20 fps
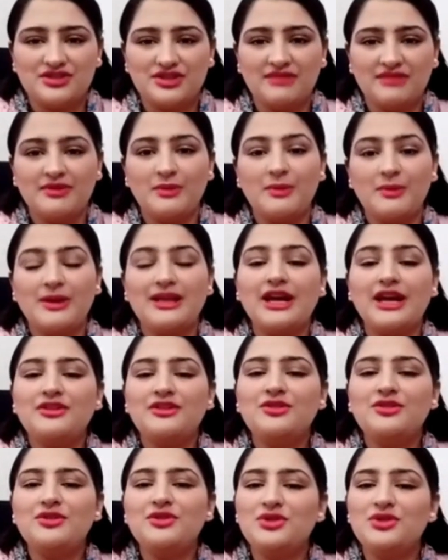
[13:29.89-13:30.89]
We will
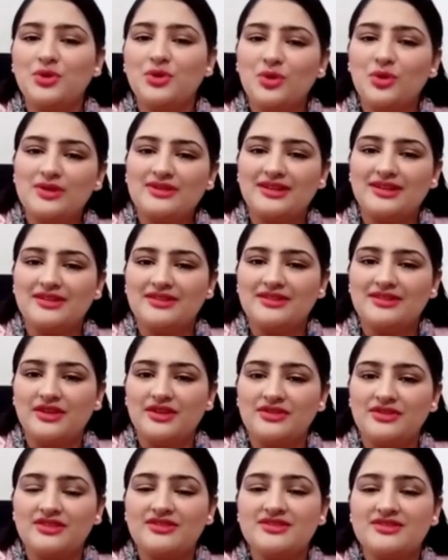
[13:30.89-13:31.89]
continue to hold such
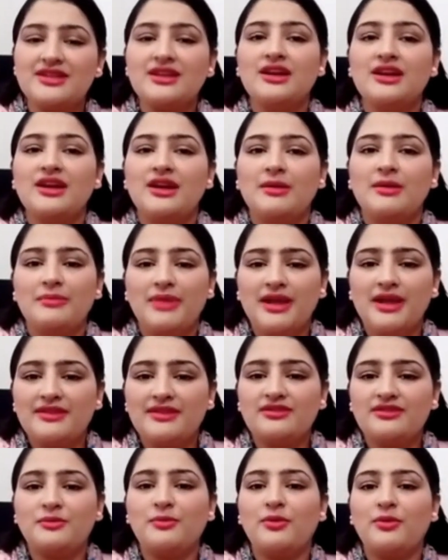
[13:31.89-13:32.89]
sessions based
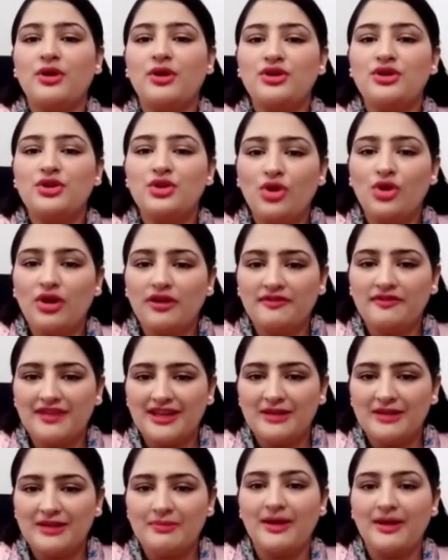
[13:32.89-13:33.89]
upon your
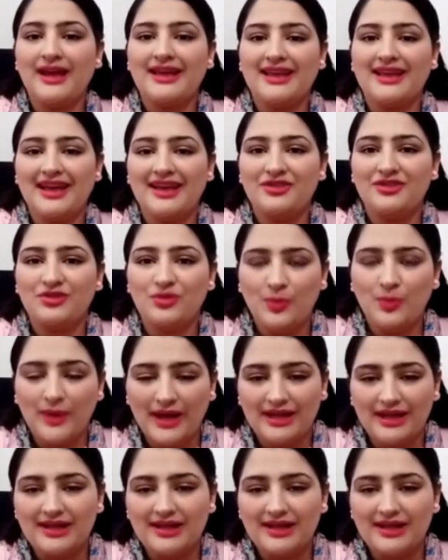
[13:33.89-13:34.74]
feedback as well.